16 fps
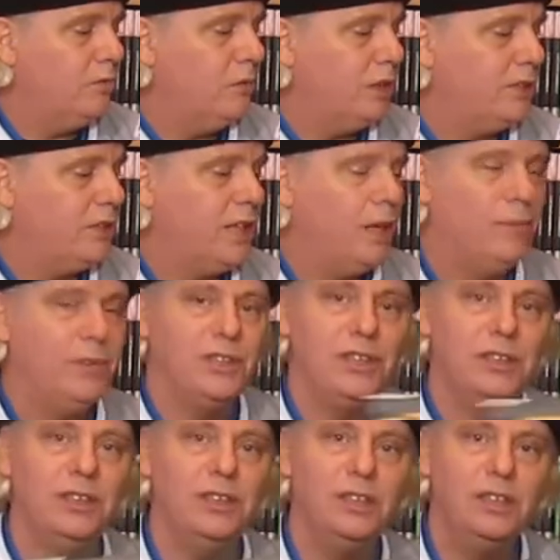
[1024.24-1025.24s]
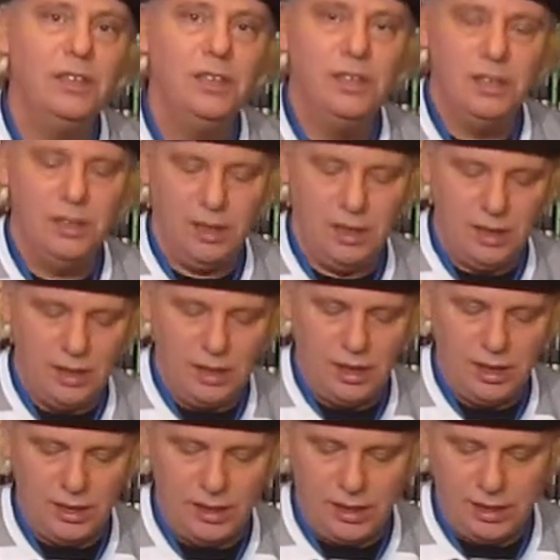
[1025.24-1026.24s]
Walt Simonson.
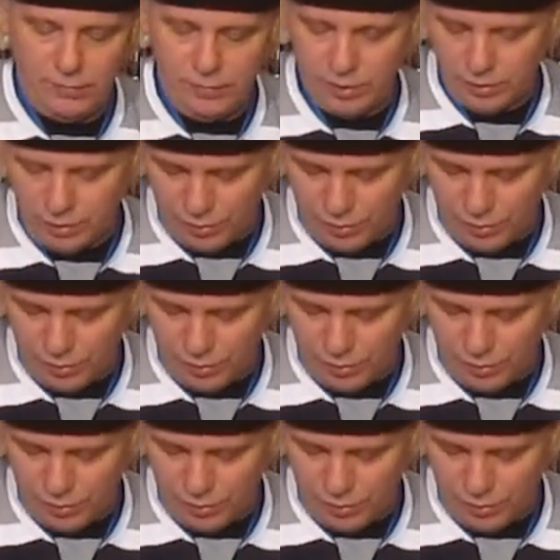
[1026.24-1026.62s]
If you're a